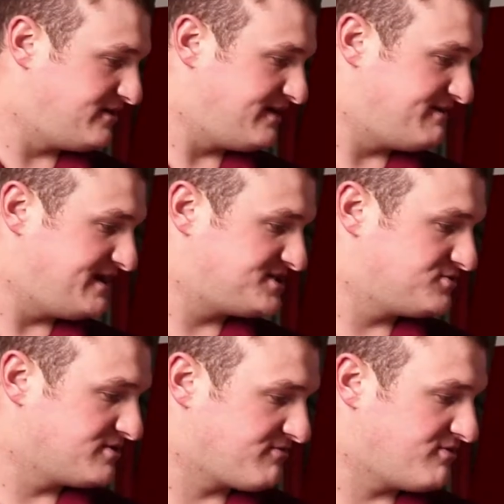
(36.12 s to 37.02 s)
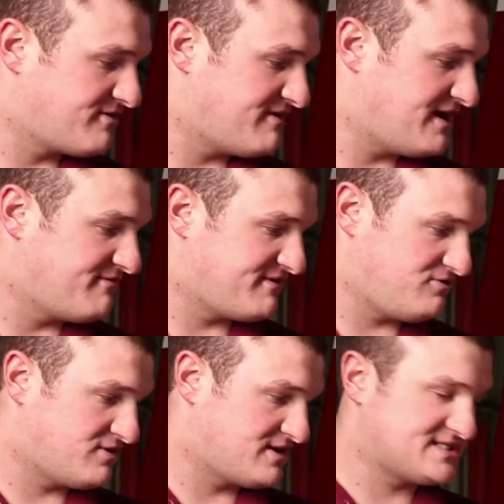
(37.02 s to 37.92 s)
have an issue with one valve and you
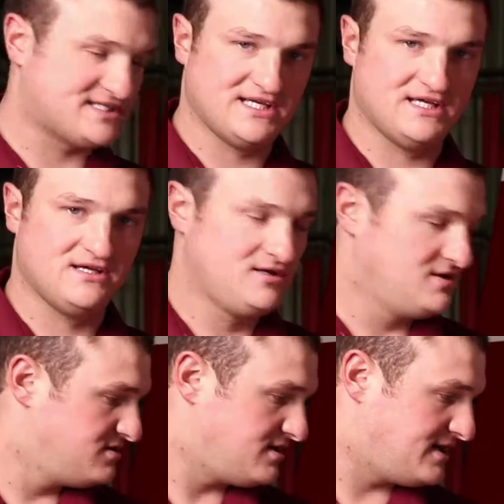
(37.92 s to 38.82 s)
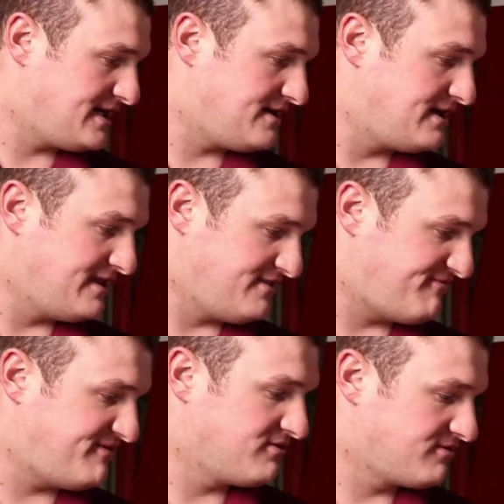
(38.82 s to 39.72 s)
want to see in the
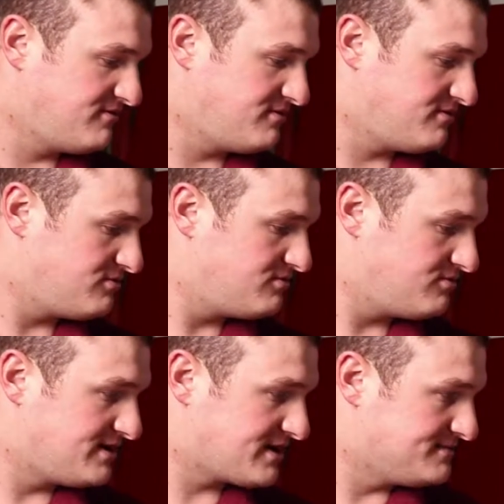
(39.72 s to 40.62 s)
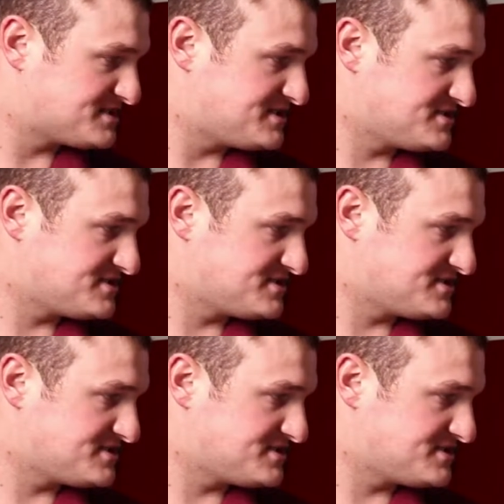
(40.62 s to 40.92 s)
field when it comes to